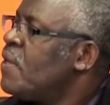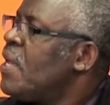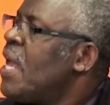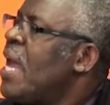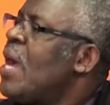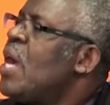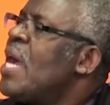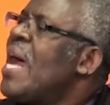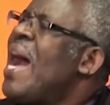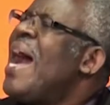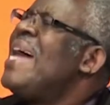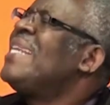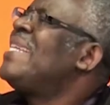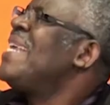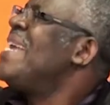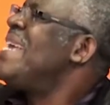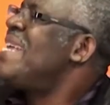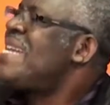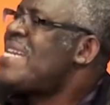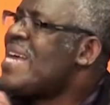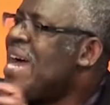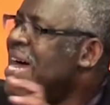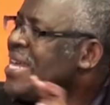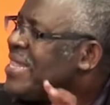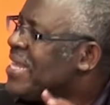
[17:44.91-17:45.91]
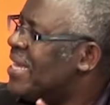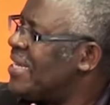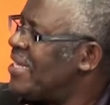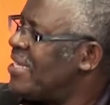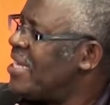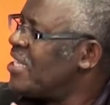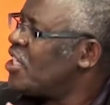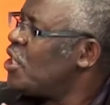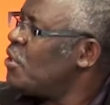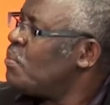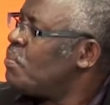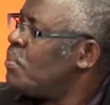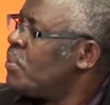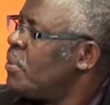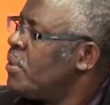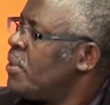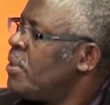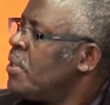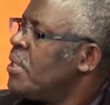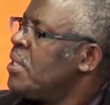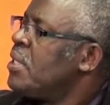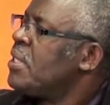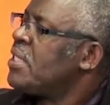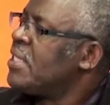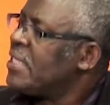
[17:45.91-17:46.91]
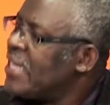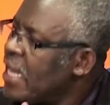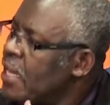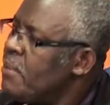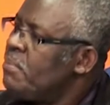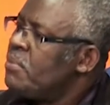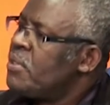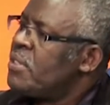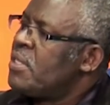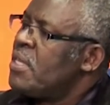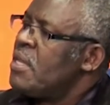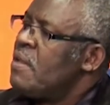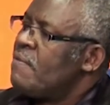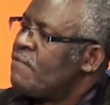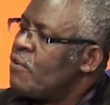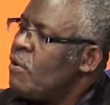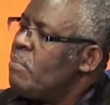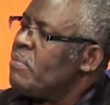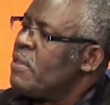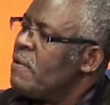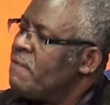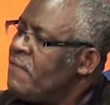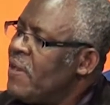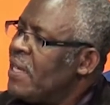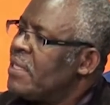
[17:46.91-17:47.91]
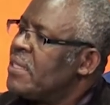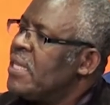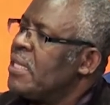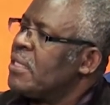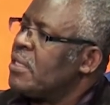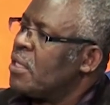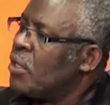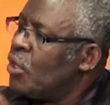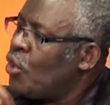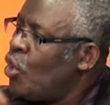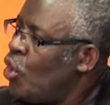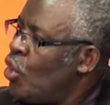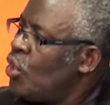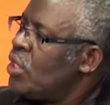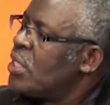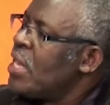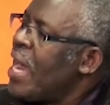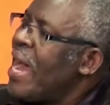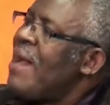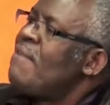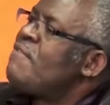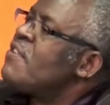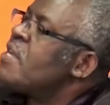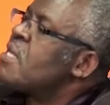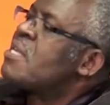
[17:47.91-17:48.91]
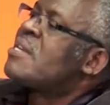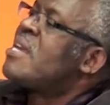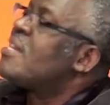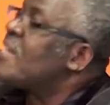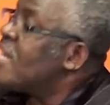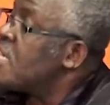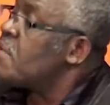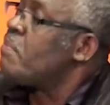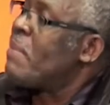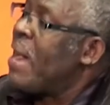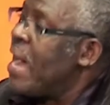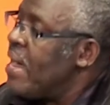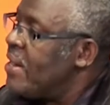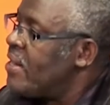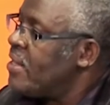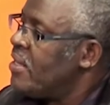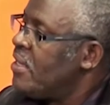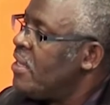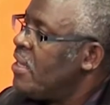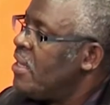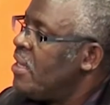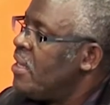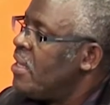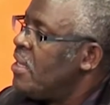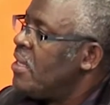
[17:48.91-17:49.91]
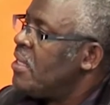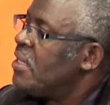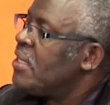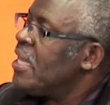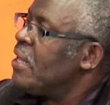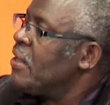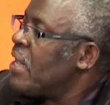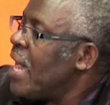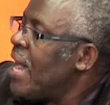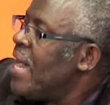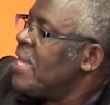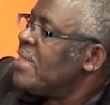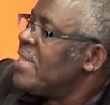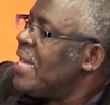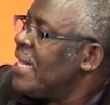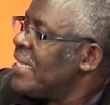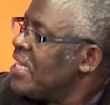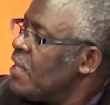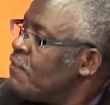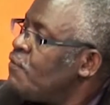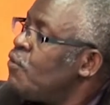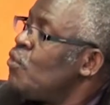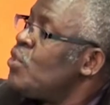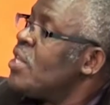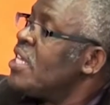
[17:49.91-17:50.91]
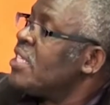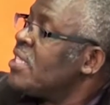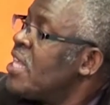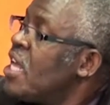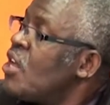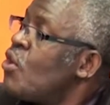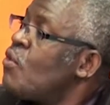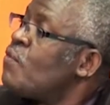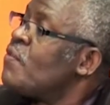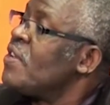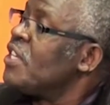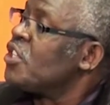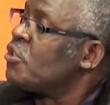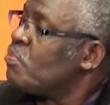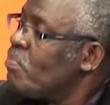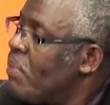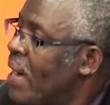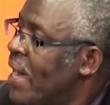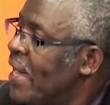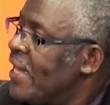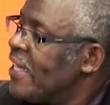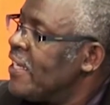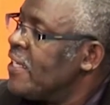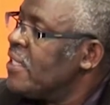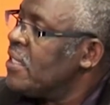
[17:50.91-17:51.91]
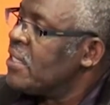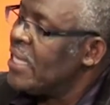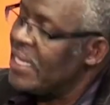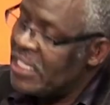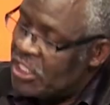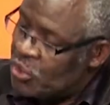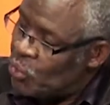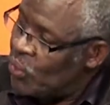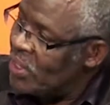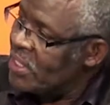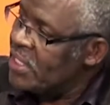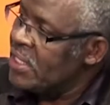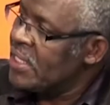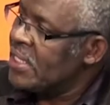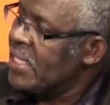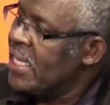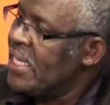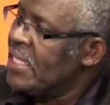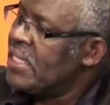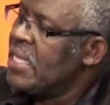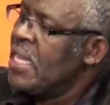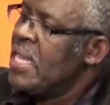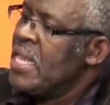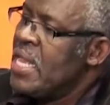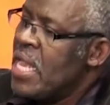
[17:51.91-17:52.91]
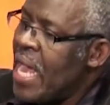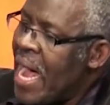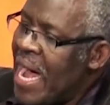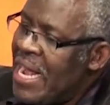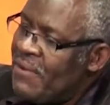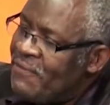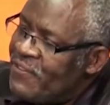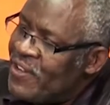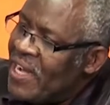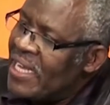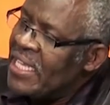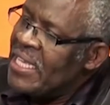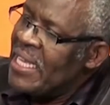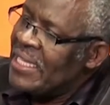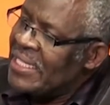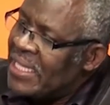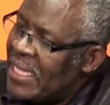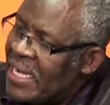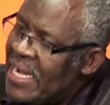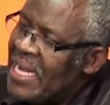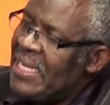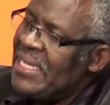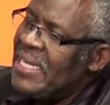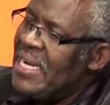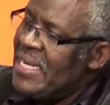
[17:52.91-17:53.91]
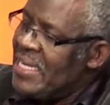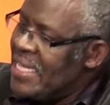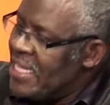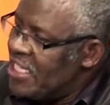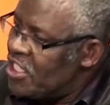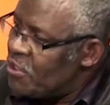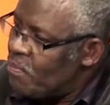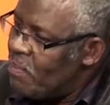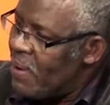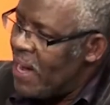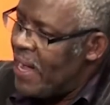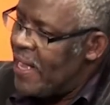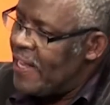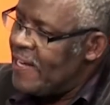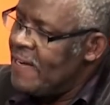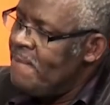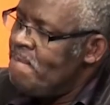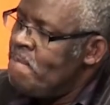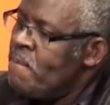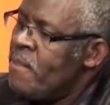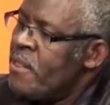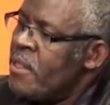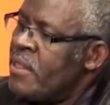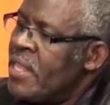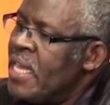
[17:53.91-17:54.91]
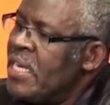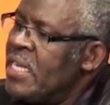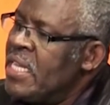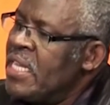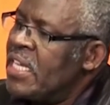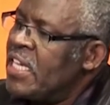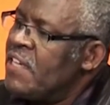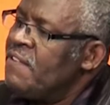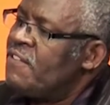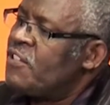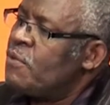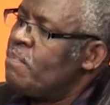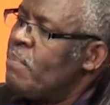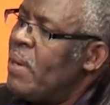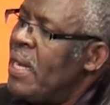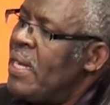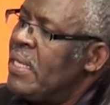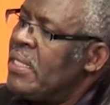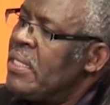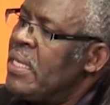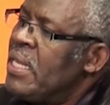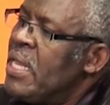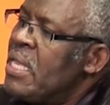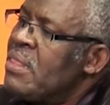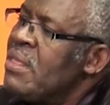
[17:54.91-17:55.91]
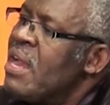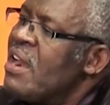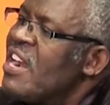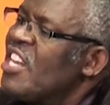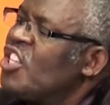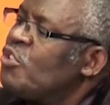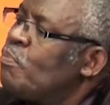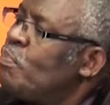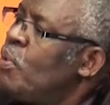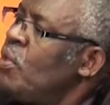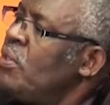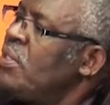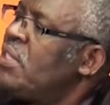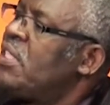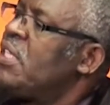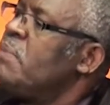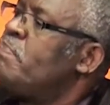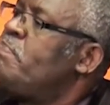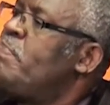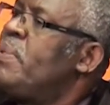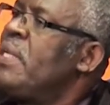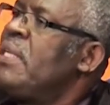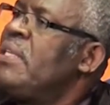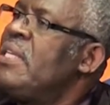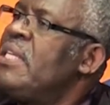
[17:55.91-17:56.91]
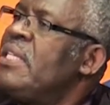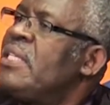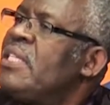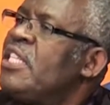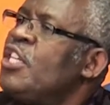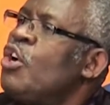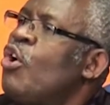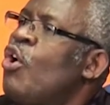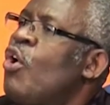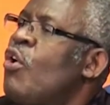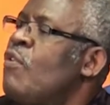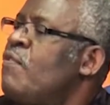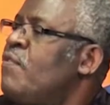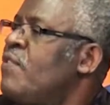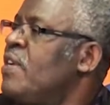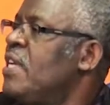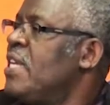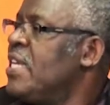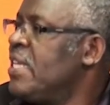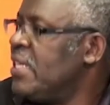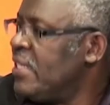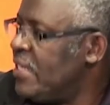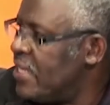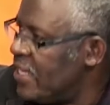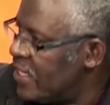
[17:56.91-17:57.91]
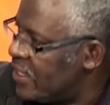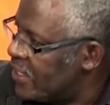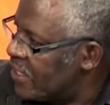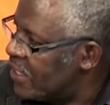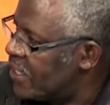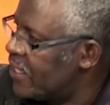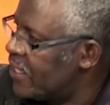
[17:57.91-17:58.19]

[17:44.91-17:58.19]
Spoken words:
And any other leadership stems from the fact that God, having created man, the earth and the fullness thereof is mine. That is what he says. After he has created this man, then he gives man the responsibility of leading.